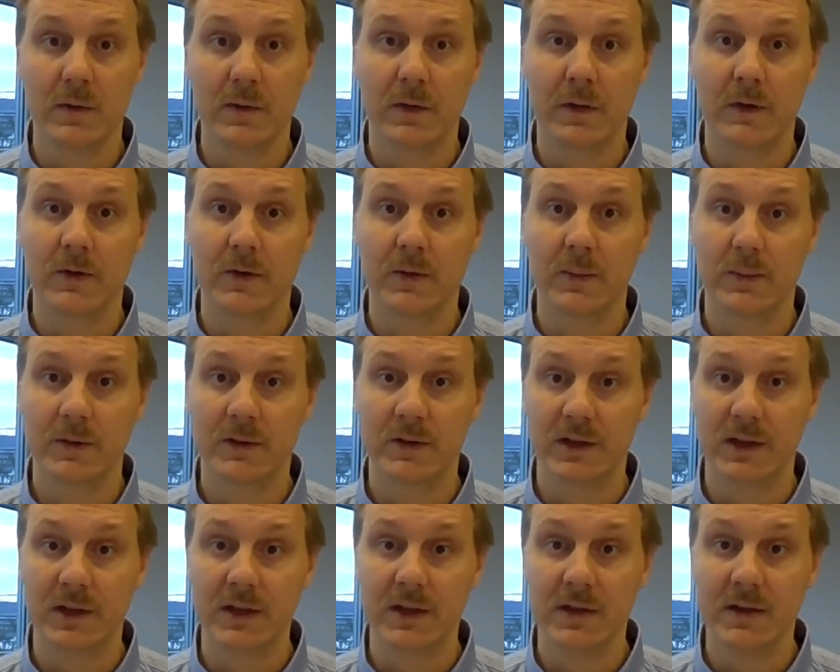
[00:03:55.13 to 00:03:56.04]
virtual
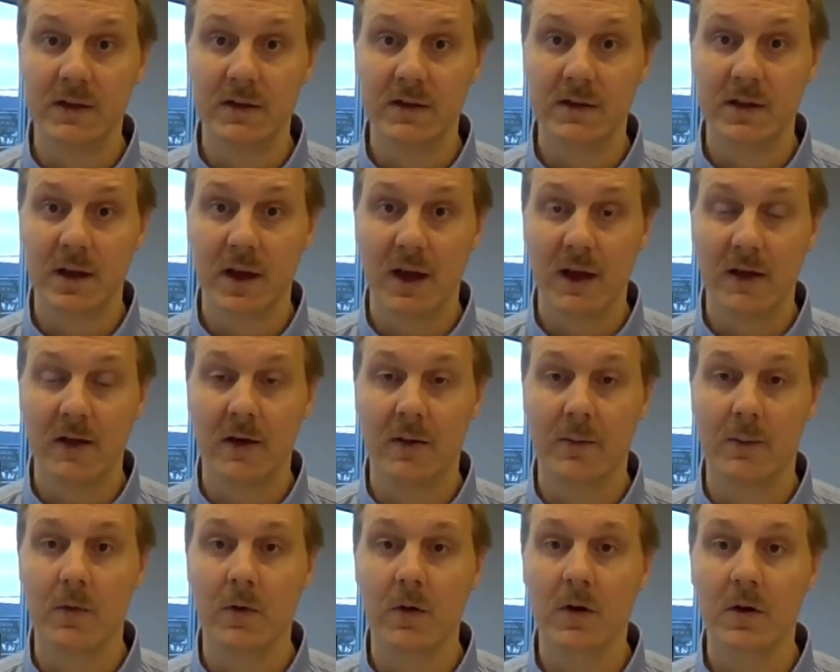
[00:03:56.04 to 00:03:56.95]
machines and
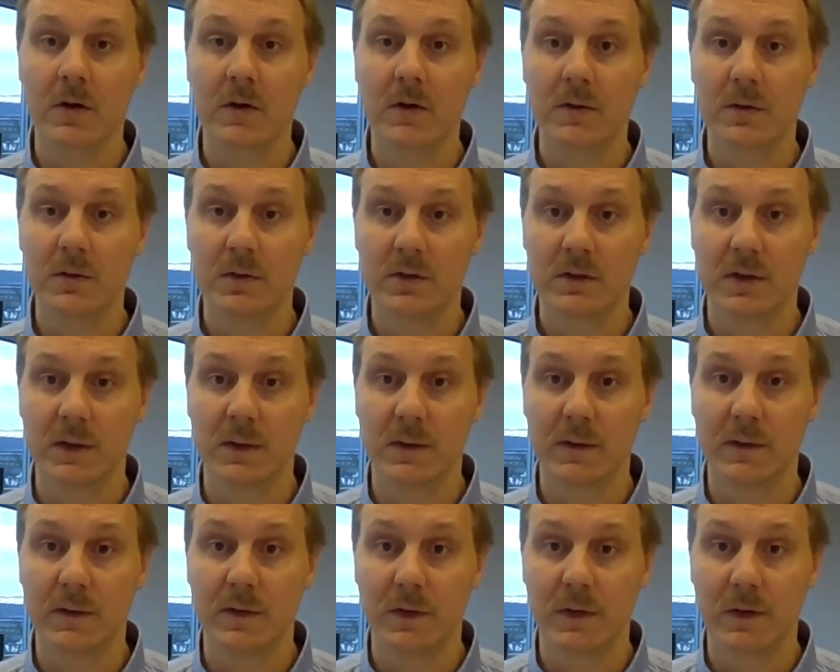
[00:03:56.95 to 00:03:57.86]
are more
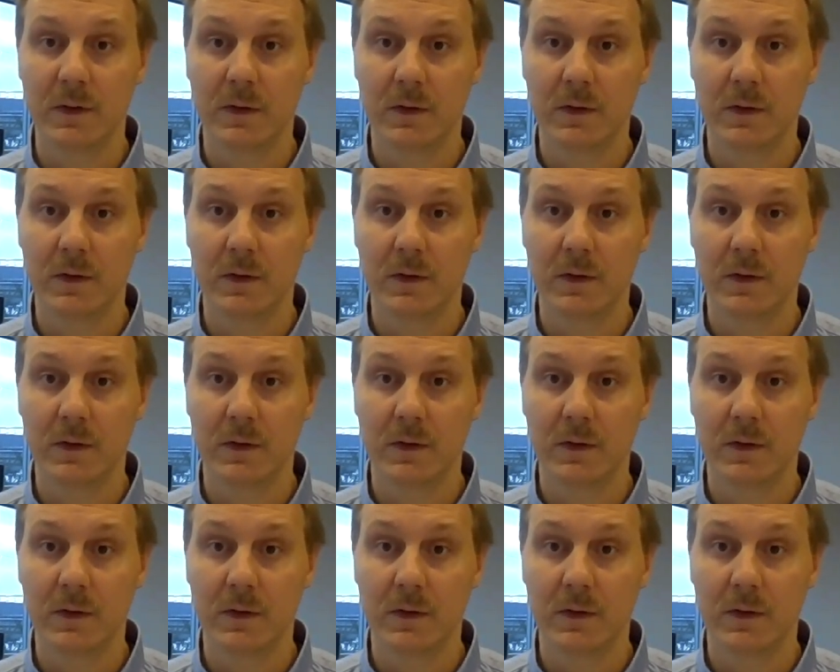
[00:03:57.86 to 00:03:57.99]
conducive